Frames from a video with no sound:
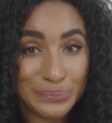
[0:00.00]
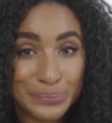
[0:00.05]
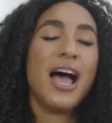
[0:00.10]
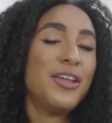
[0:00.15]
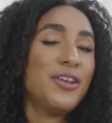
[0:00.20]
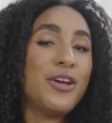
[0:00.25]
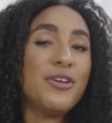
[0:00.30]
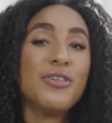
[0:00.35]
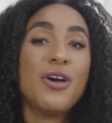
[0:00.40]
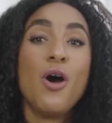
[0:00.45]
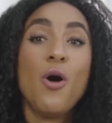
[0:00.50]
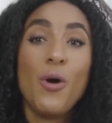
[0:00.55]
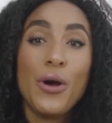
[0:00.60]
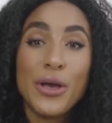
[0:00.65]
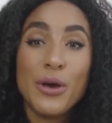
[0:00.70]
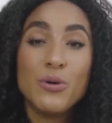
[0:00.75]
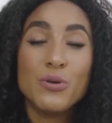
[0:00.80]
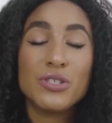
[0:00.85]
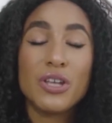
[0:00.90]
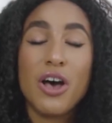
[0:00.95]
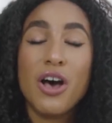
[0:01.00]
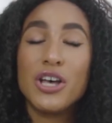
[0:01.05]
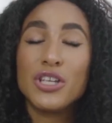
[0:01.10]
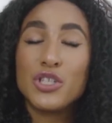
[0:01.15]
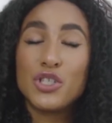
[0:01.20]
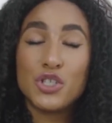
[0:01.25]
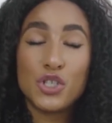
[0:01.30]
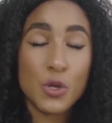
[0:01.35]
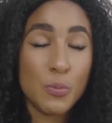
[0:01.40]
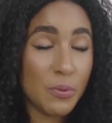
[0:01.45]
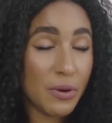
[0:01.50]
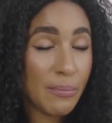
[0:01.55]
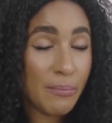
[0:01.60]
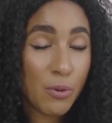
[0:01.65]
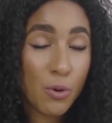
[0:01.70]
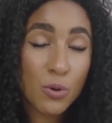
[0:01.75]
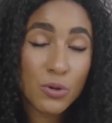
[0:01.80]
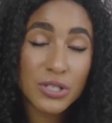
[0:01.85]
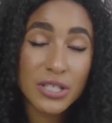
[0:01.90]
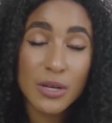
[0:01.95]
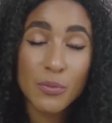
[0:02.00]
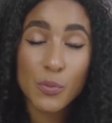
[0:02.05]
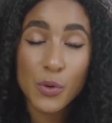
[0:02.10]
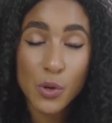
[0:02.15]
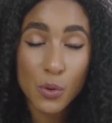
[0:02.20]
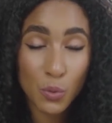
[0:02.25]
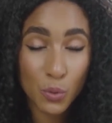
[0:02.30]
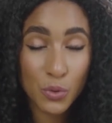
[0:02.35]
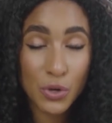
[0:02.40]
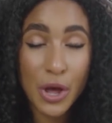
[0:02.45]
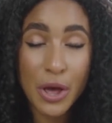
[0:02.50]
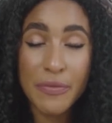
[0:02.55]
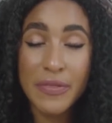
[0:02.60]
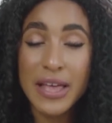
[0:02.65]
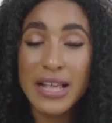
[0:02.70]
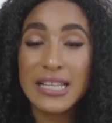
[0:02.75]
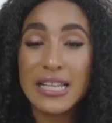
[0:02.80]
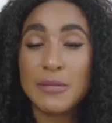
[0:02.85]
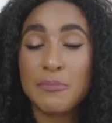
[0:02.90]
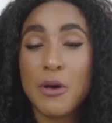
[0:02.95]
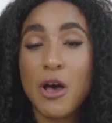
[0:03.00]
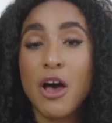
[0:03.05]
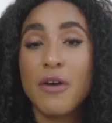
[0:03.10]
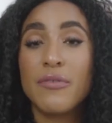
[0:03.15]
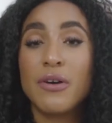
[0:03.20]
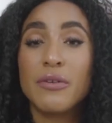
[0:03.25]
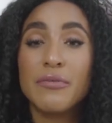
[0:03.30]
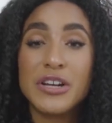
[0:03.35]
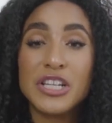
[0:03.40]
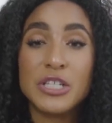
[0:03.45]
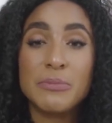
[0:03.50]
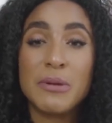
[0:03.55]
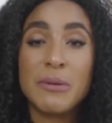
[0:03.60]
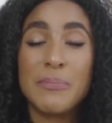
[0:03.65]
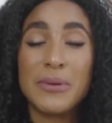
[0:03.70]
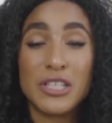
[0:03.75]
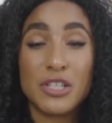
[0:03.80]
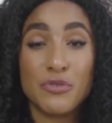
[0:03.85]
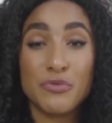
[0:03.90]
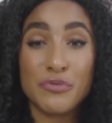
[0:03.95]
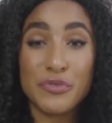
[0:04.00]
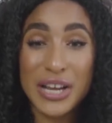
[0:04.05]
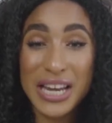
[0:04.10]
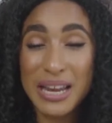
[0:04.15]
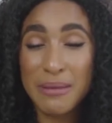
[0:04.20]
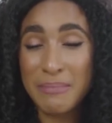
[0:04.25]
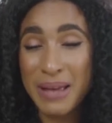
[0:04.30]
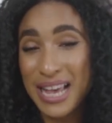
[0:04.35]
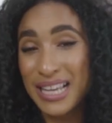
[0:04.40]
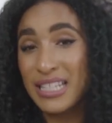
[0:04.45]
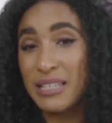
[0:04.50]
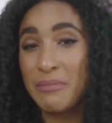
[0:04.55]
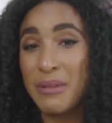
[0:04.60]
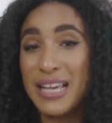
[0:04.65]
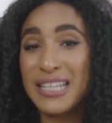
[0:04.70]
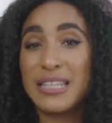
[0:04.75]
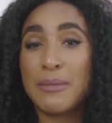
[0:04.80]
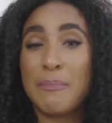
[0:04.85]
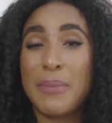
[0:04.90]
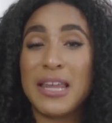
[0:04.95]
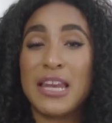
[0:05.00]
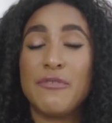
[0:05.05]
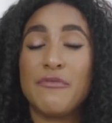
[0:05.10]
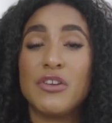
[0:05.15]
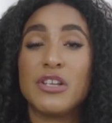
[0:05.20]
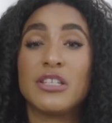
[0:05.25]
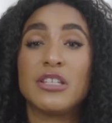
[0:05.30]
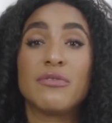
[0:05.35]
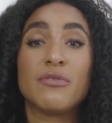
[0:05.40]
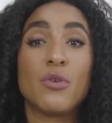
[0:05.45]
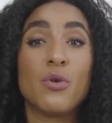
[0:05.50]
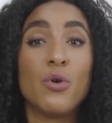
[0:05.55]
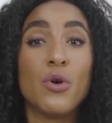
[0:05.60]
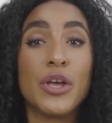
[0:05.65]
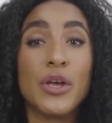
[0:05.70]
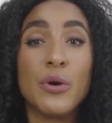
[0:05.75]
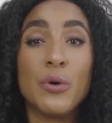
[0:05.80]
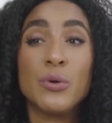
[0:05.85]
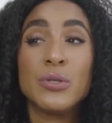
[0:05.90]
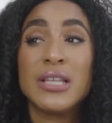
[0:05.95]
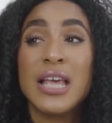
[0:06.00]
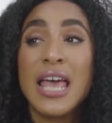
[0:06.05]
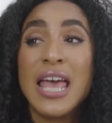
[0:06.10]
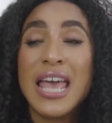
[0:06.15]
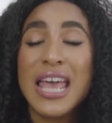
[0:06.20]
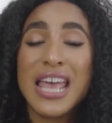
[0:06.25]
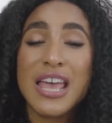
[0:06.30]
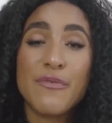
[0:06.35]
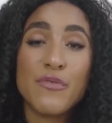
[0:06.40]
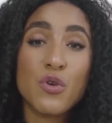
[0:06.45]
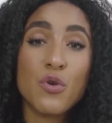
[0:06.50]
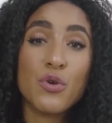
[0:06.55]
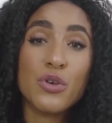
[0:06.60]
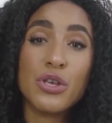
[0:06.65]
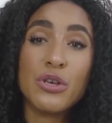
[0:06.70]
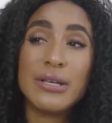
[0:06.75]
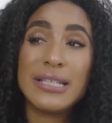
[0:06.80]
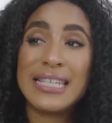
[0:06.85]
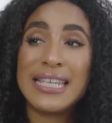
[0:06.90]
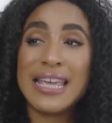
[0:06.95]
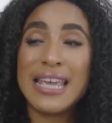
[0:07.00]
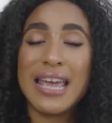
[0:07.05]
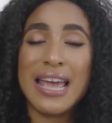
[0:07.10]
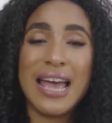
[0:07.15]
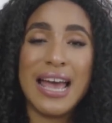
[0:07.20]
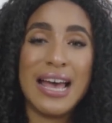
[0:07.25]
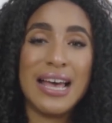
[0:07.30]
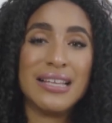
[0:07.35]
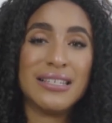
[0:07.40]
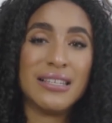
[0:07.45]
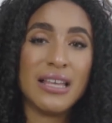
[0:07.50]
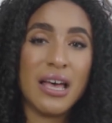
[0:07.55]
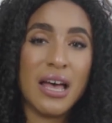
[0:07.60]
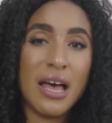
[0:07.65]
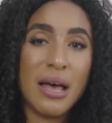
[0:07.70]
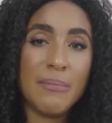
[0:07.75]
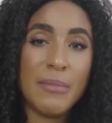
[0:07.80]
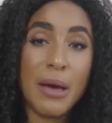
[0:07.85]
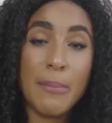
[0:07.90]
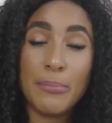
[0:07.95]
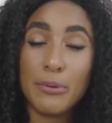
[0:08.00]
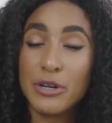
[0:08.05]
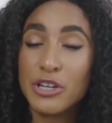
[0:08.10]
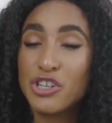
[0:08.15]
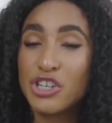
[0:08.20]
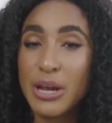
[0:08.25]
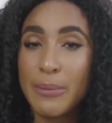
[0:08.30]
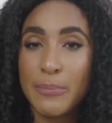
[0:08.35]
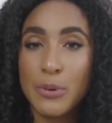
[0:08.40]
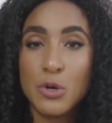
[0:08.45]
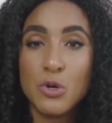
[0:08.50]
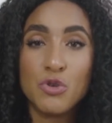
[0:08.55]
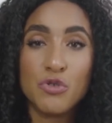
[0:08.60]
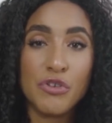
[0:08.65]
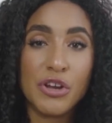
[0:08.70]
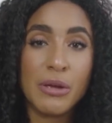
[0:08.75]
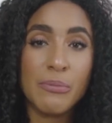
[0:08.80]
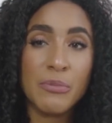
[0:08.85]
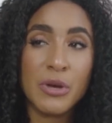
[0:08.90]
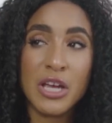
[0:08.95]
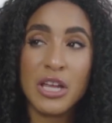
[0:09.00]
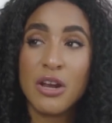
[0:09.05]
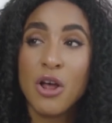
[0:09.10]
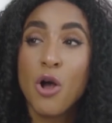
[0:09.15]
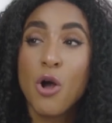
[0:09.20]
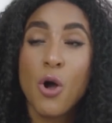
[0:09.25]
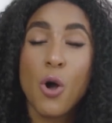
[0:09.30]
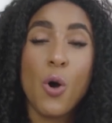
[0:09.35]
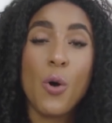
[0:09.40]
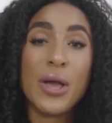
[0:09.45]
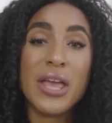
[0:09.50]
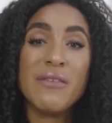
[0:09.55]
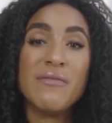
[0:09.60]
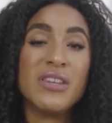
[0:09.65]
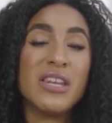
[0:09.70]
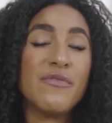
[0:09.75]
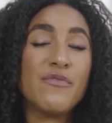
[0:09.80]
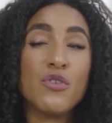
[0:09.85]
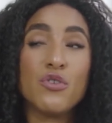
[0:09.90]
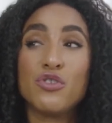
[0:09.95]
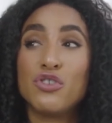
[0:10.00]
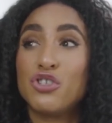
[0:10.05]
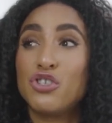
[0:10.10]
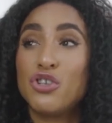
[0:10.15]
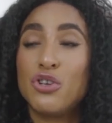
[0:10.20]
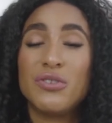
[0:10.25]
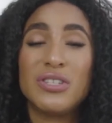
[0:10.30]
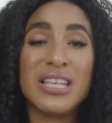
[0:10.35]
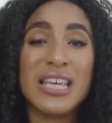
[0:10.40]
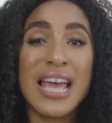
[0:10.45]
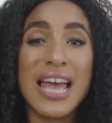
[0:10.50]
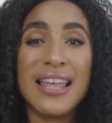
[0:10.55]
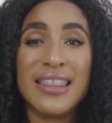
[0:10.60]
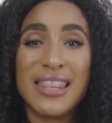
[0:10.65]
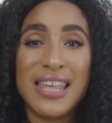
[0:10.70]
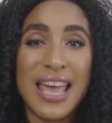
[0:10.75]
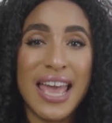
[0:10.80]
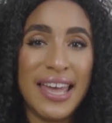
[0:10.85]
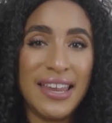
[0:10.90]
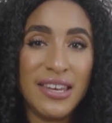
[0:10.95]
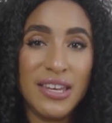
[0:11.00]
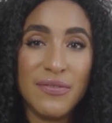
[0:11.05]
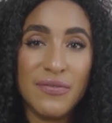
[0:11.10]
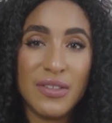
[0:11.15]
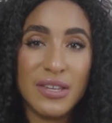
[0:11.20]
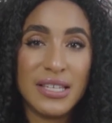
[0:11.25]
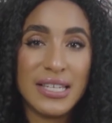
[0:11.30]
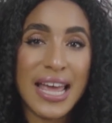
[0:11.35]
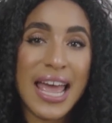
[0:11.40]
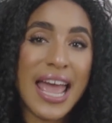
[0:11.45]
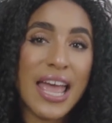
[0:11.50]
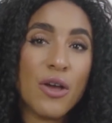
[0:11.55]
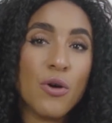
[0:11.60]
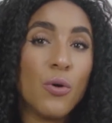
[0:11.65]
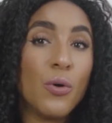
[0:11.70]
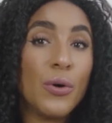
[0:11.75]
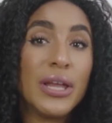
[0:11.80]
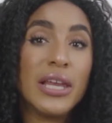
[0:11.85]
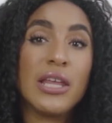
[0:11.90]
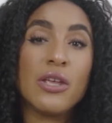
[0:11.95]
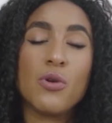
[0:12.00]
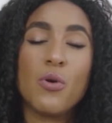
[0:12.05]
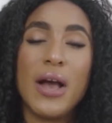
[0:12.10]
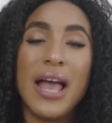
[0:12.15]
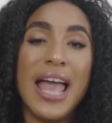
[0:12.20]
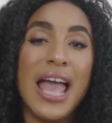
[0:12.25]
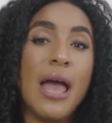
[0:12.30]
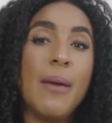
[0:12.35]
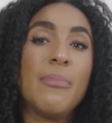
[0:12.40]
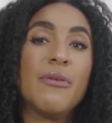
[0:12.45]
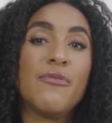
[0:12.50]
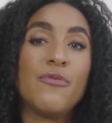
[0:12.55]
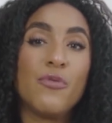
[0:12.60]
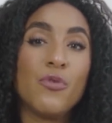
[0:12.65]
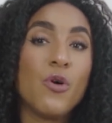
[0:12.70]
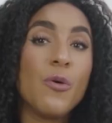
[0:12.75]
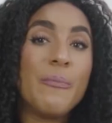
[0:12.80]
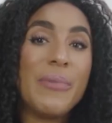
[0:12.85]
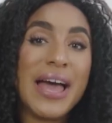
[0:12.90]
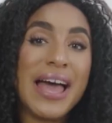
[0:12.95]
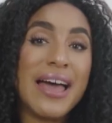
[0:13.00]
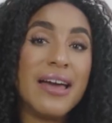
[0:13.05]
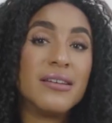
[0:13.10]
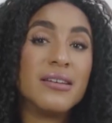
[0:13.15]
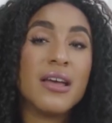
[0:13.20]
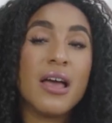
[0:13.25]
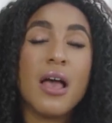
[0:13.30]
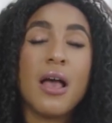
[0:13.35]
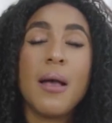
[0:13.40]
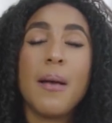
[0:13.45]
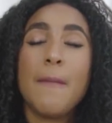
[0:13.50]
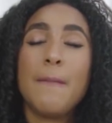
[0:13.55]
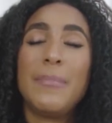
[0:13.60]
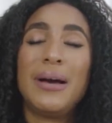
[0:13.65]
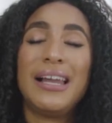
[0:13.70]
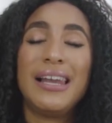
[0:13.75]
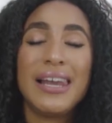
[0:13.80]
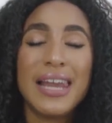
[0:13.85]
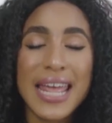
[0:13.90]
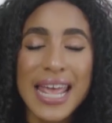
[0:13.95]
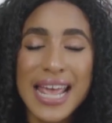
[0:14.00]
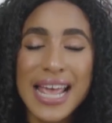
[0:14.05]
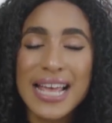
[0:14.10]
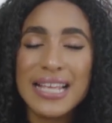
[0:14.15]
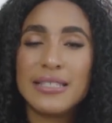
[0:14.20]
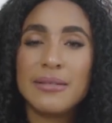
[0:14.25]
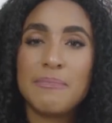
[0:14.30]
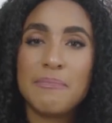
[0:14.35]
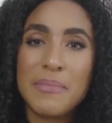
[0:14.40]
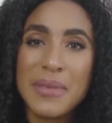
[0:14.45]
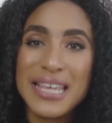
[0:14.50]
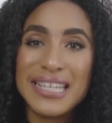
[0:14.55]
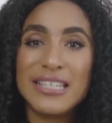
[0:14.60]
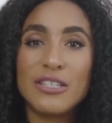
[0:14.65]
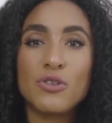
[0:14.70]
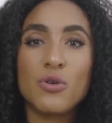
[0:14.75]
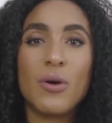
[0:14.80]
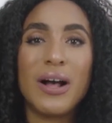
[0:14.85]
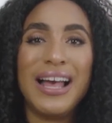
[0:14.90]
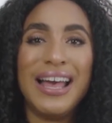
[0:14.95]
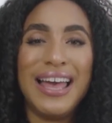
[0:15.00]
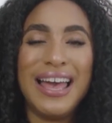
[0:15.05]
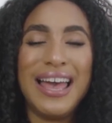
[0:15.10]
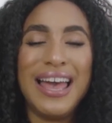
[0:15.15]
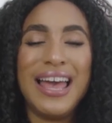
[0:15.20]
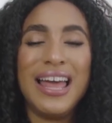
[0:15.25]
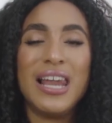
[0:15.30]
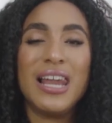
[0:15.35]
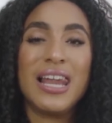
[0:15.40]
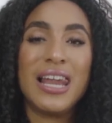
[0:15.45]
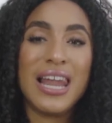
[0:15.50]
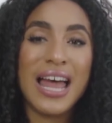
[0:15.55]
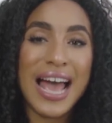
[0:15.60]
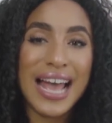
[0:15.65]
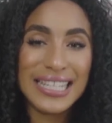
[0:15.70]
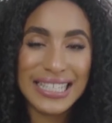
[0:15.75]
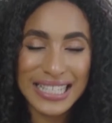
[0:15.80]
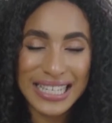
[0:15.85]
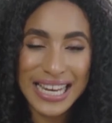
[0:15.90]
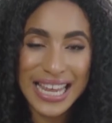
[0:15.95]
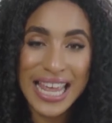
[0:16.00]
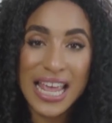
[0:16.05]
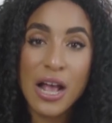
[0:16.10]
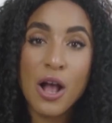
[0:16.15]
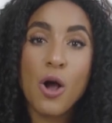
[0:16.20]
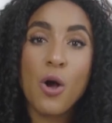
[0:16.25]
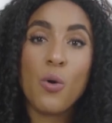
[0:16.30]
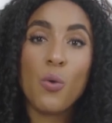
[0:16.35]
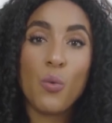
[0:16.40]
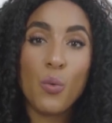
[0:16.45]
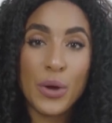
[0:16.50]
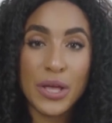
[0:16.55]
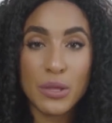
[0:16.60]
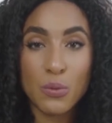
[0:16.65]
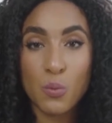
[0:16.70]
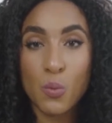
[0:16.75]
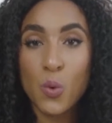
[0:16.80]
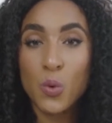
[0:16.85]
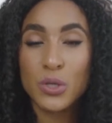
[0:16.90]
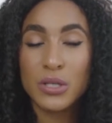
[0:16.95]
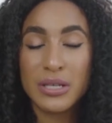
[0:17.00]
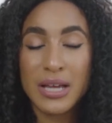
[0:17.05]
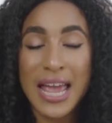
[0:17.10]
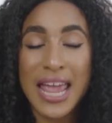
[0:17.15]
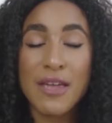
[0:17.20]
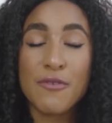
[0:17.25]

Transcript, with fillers: I know that oils are super important. We all know this as part of our regimen, but to really maximize the benefits of the oils, if you're using it as um, a pre-shampoo treatment, or even if you're just using it at the end of the day or oiling your hair before bed, please mist your hair lightly with water.